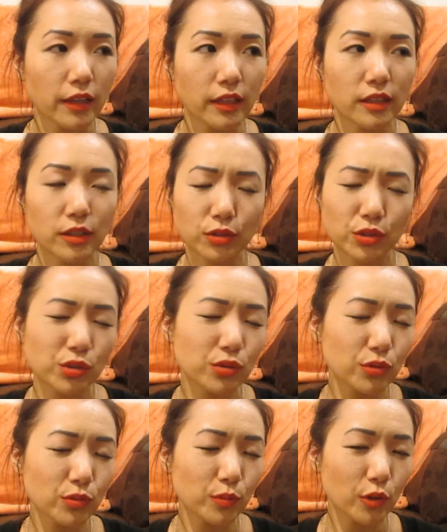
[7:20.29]
think the
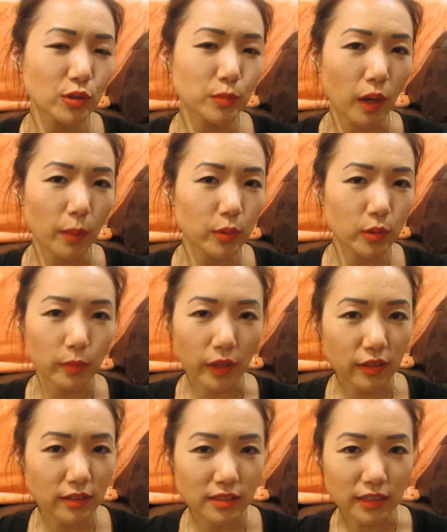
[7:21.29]
two most popular
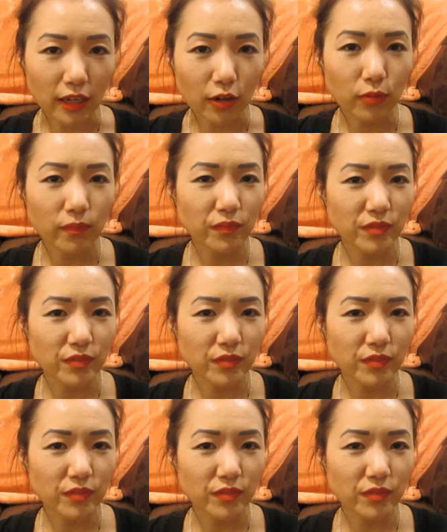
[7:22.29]
methods now